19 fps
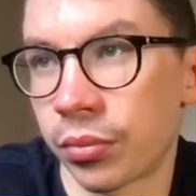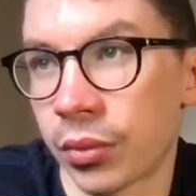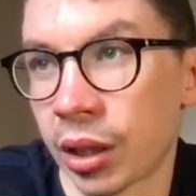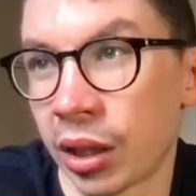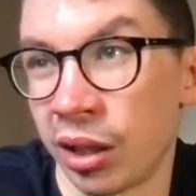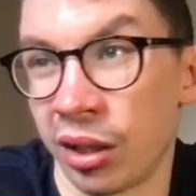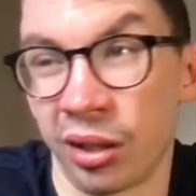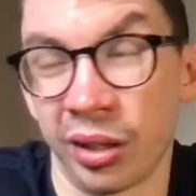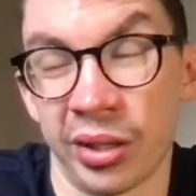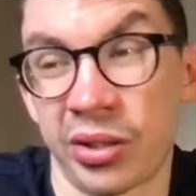
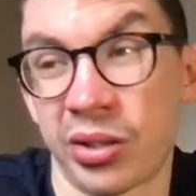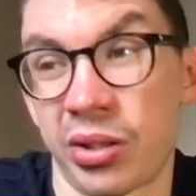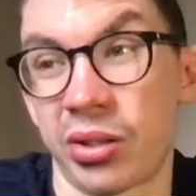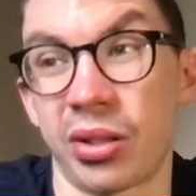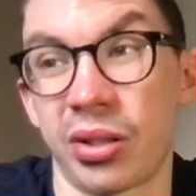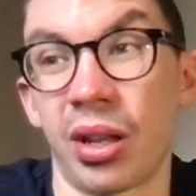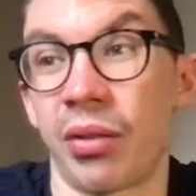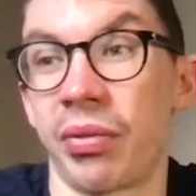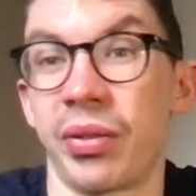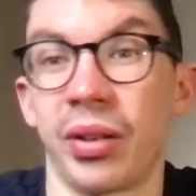Oh, it's just
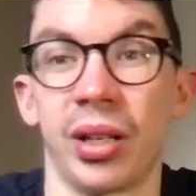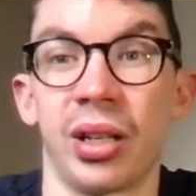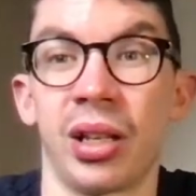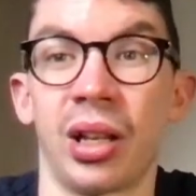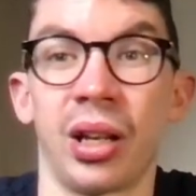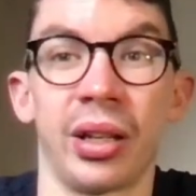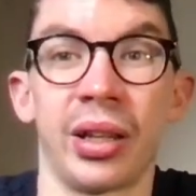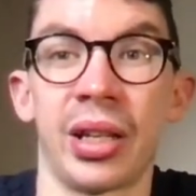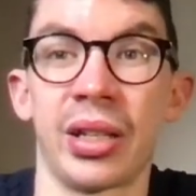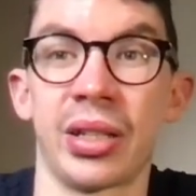nothing.
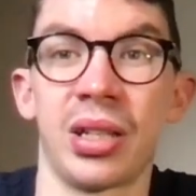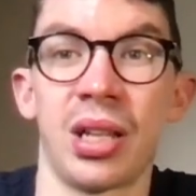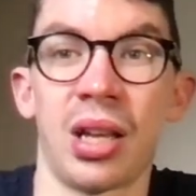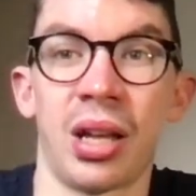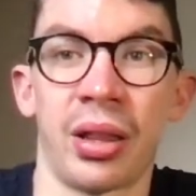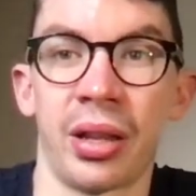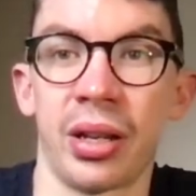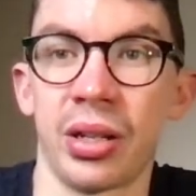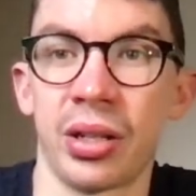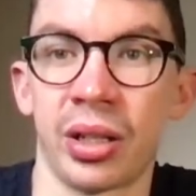Like, there's
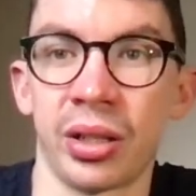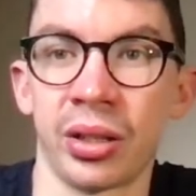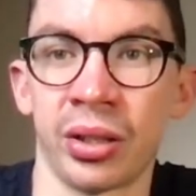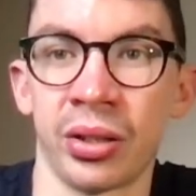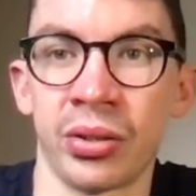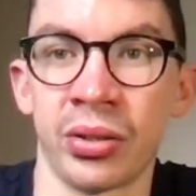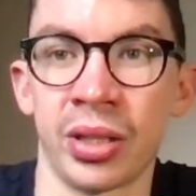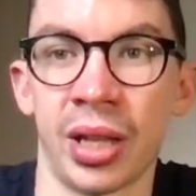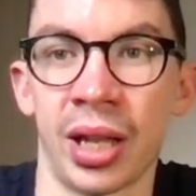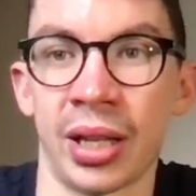nothing you can
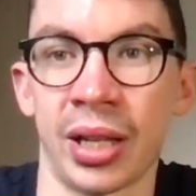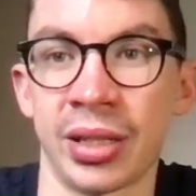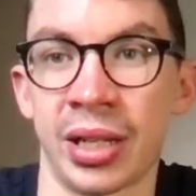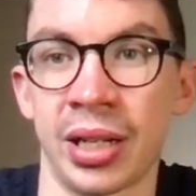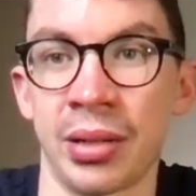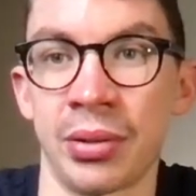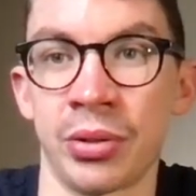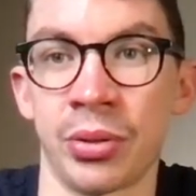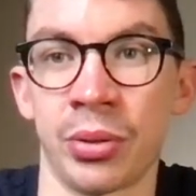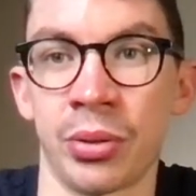do to that
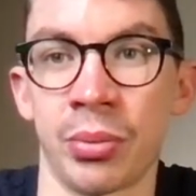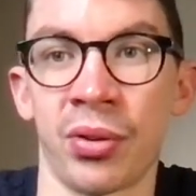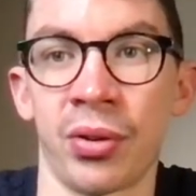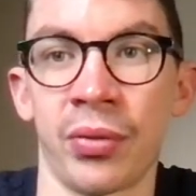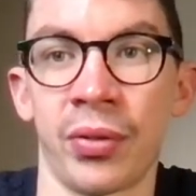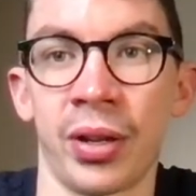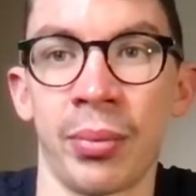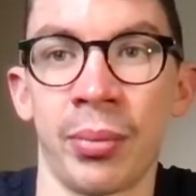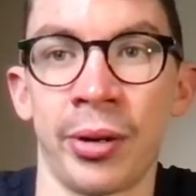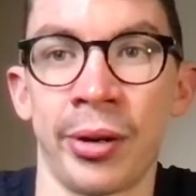team to improve
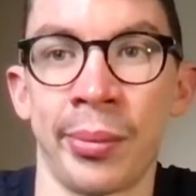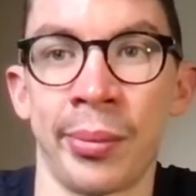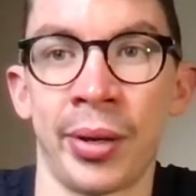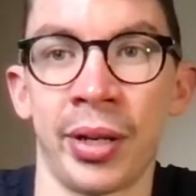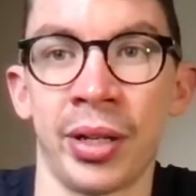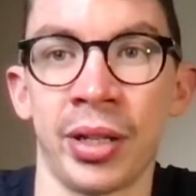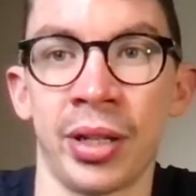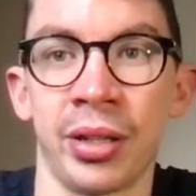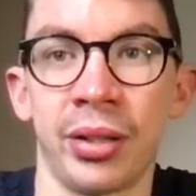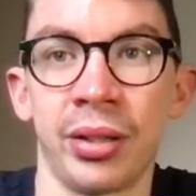it, in my
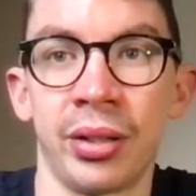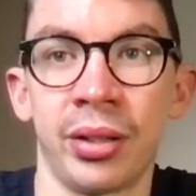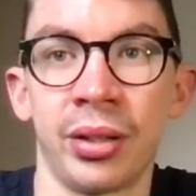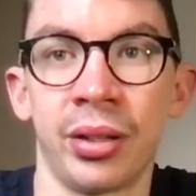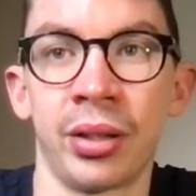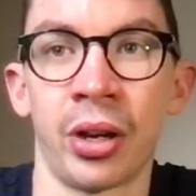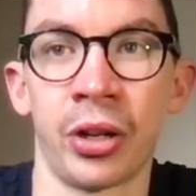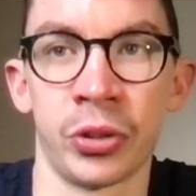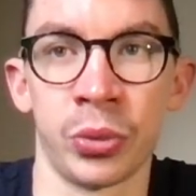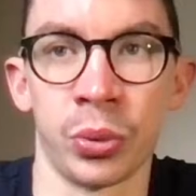opinion.
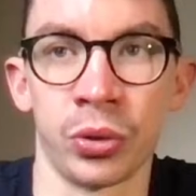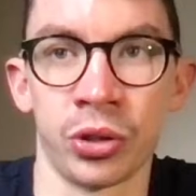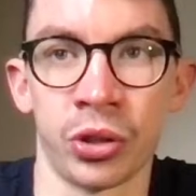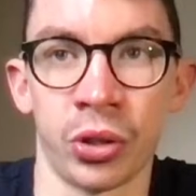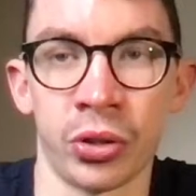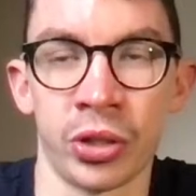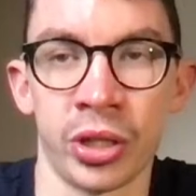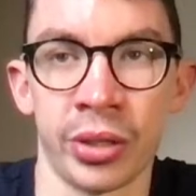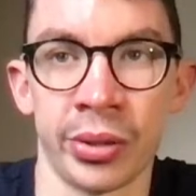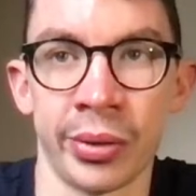Nice one,
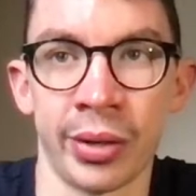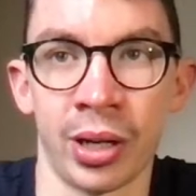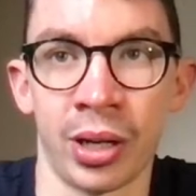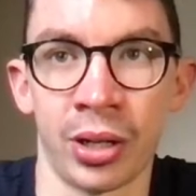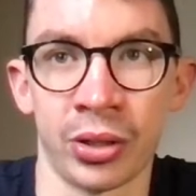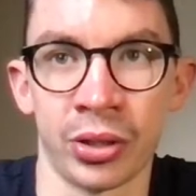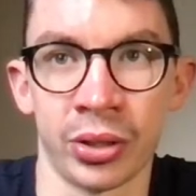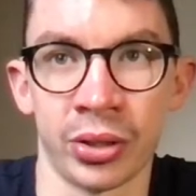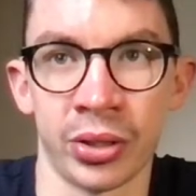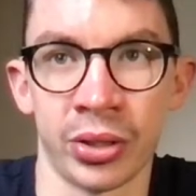Josh. You're doing
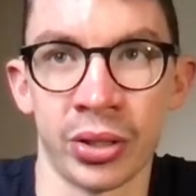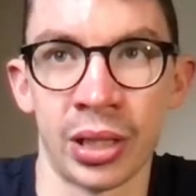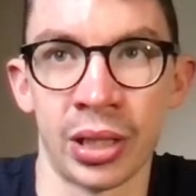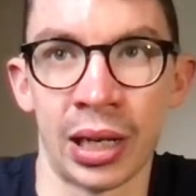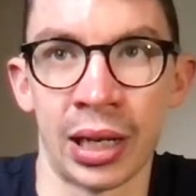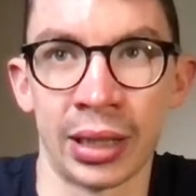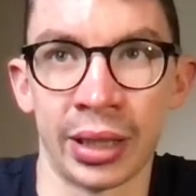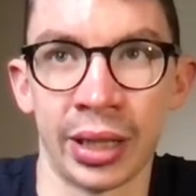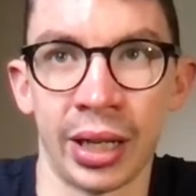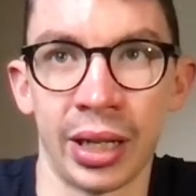Archer to
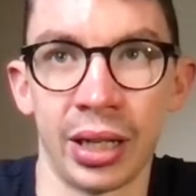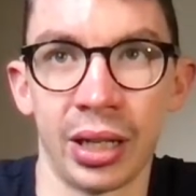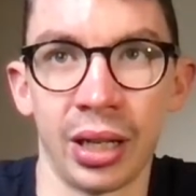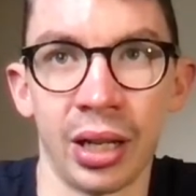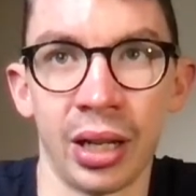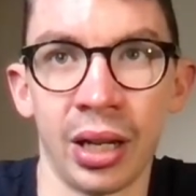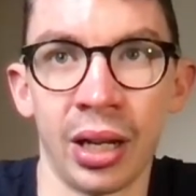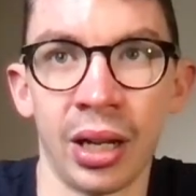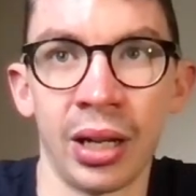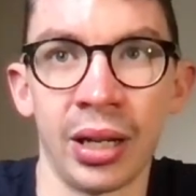Solanke.
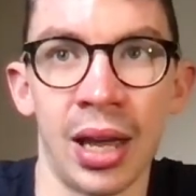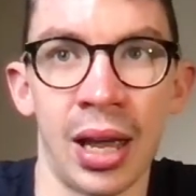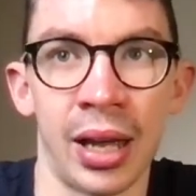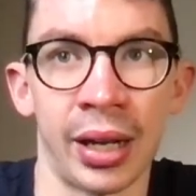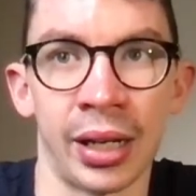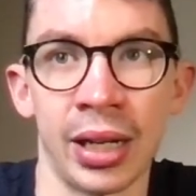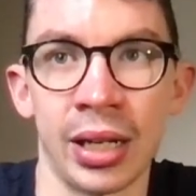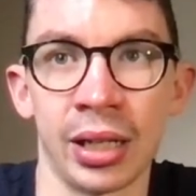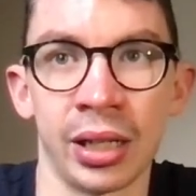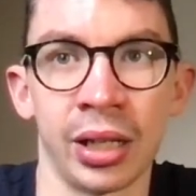Yeah,
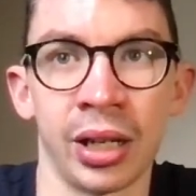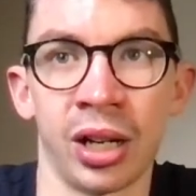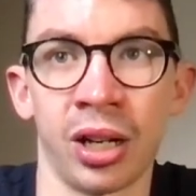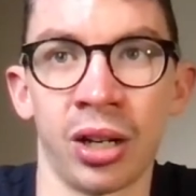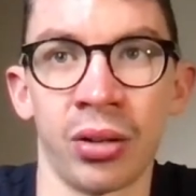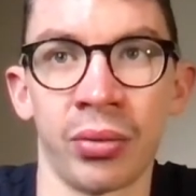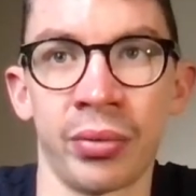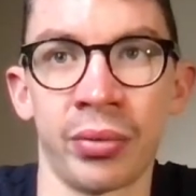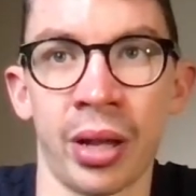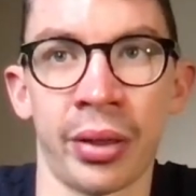Keaton
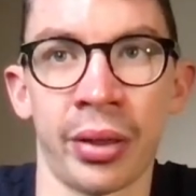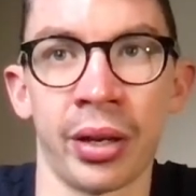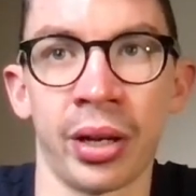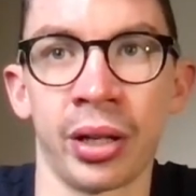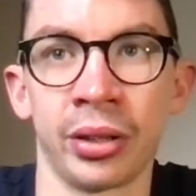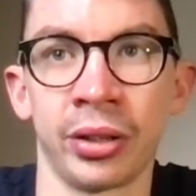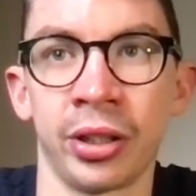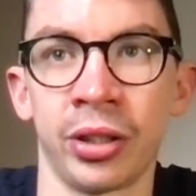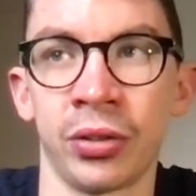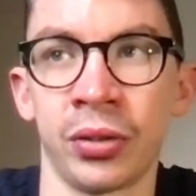Kyle. Nothing
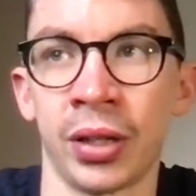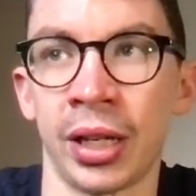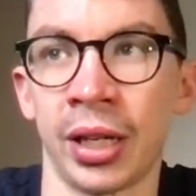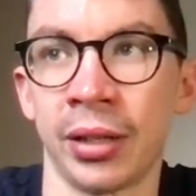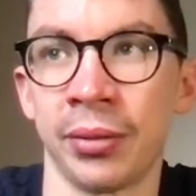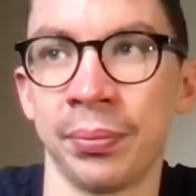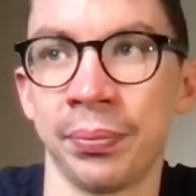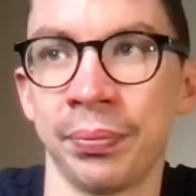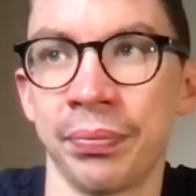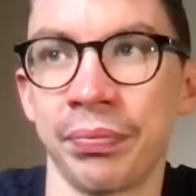I'd do here.
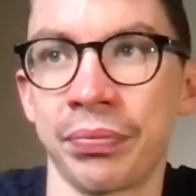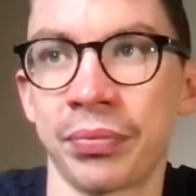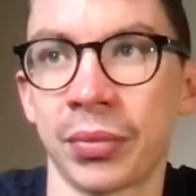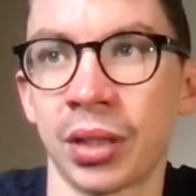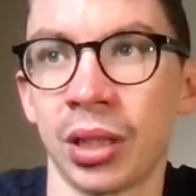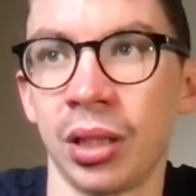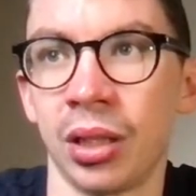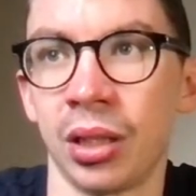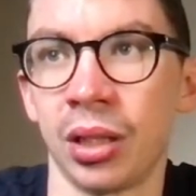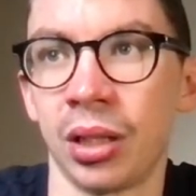
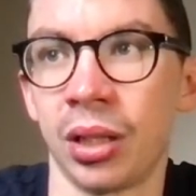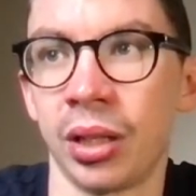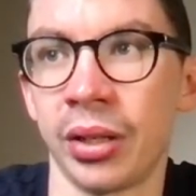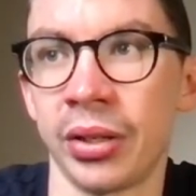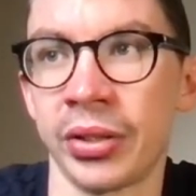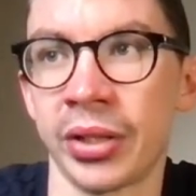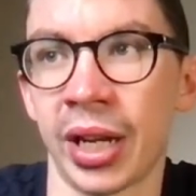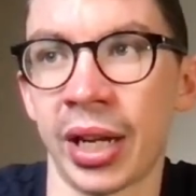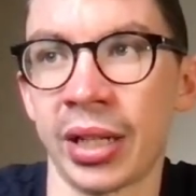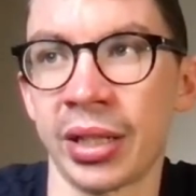
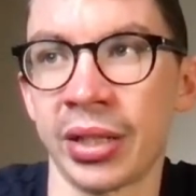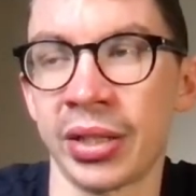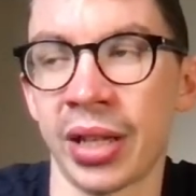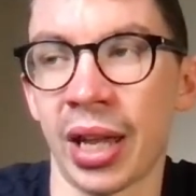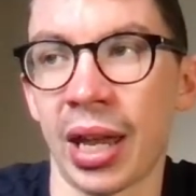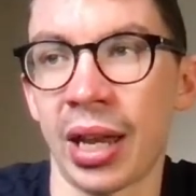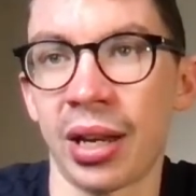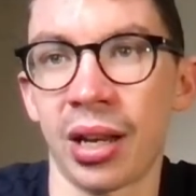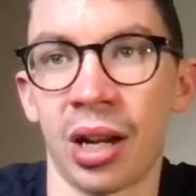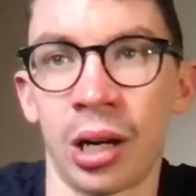Zane
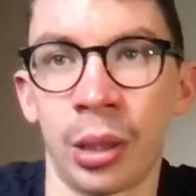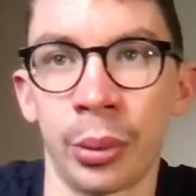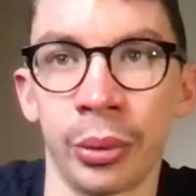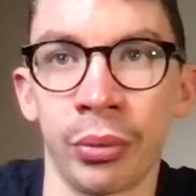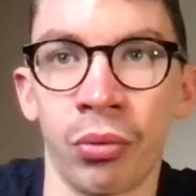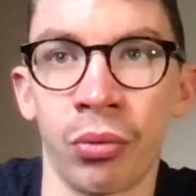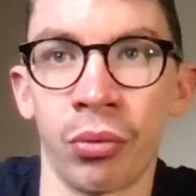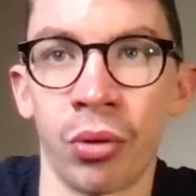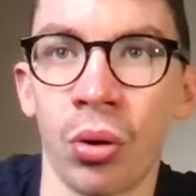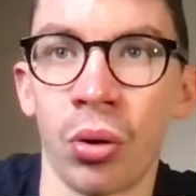Zen, I would
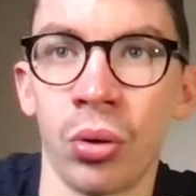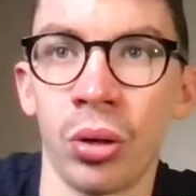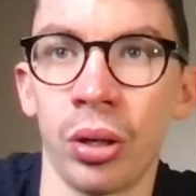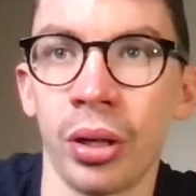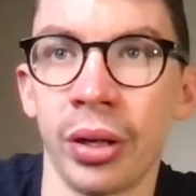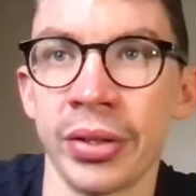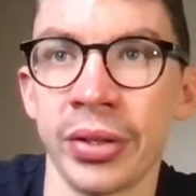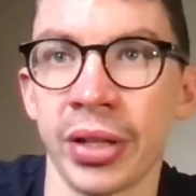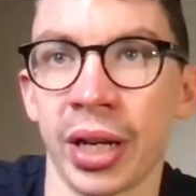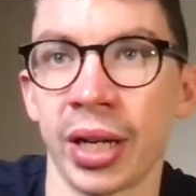roll.
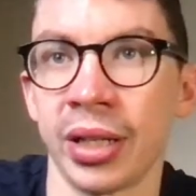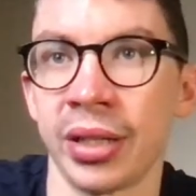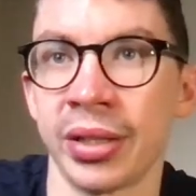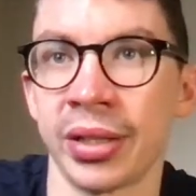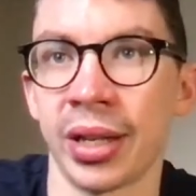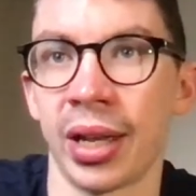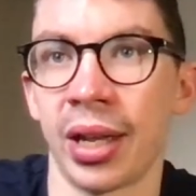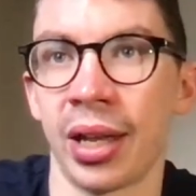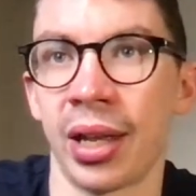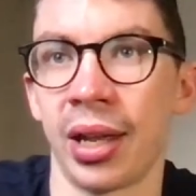Zane
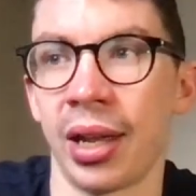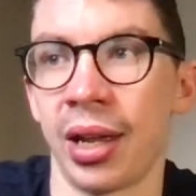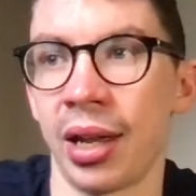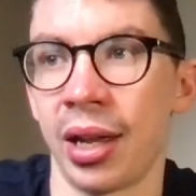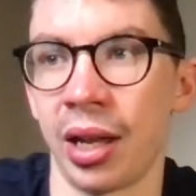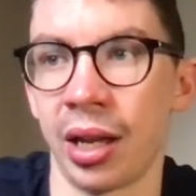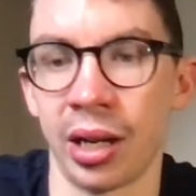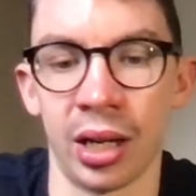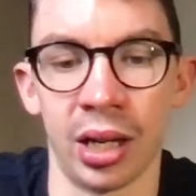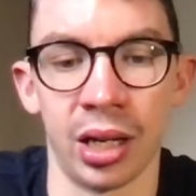
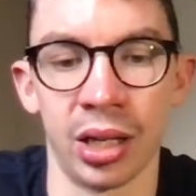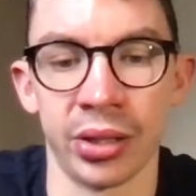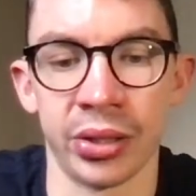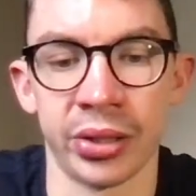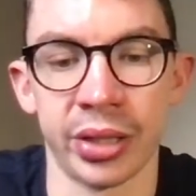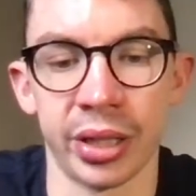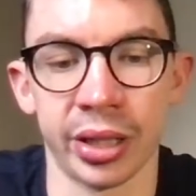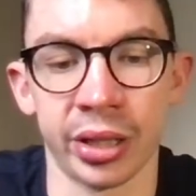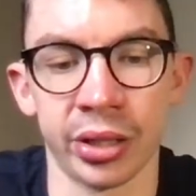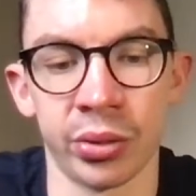Zen is
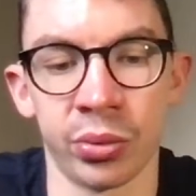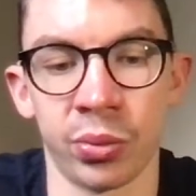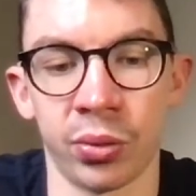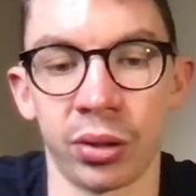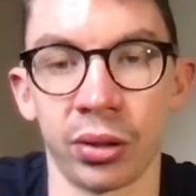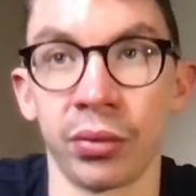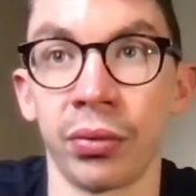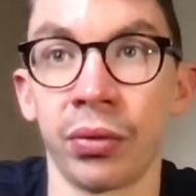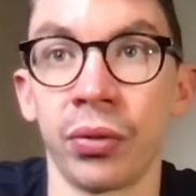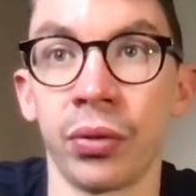
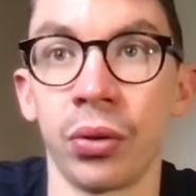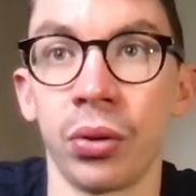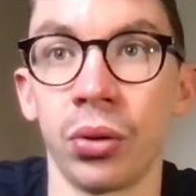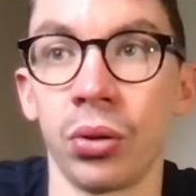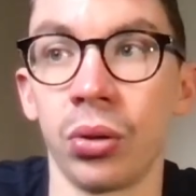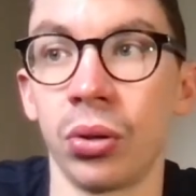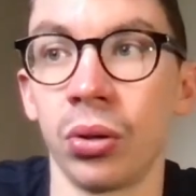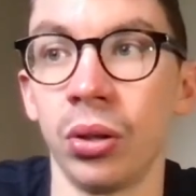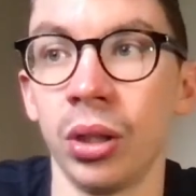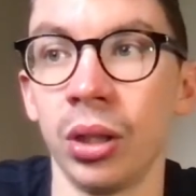
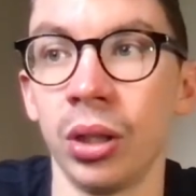614.